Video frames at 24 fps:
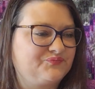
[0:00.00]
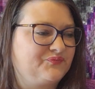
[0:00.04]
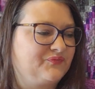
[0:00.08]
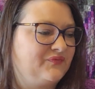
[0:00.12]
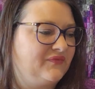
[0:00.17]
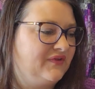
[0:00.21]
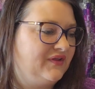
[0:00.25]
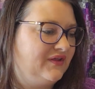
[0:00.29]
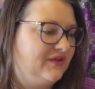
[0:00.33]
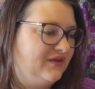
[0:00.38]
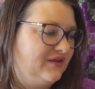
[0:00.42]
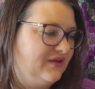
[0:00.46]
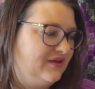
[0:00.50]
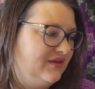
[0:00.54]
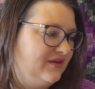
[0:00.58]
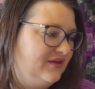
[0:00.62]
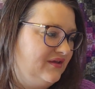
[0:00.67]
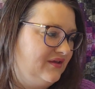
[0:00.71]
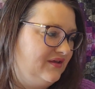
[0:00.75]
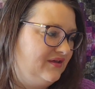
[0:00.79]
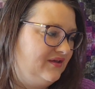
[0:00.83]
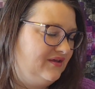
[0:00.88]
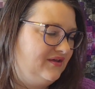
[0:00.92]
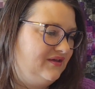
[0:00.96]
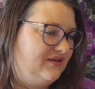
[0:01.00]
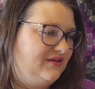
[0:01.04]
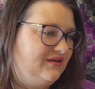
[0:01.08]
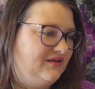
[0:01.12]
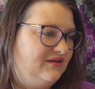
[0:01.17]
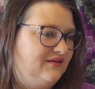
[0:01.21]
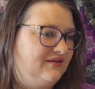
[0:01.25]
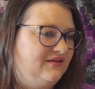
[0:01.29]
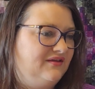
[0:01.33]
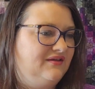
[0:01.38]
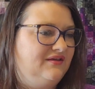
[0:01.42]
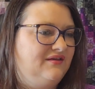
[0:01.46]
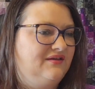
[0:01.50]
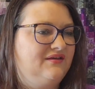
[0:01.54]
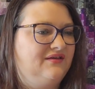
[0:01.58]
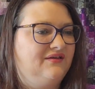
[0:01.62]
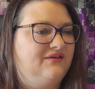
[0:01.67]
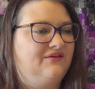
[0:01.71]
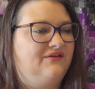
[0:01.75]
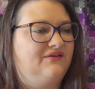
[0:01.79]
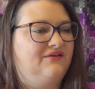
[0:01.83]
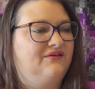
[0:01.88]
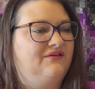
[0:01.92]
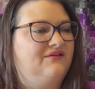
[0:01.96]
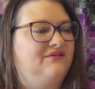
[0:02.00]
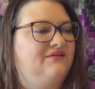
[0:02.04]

[no speech]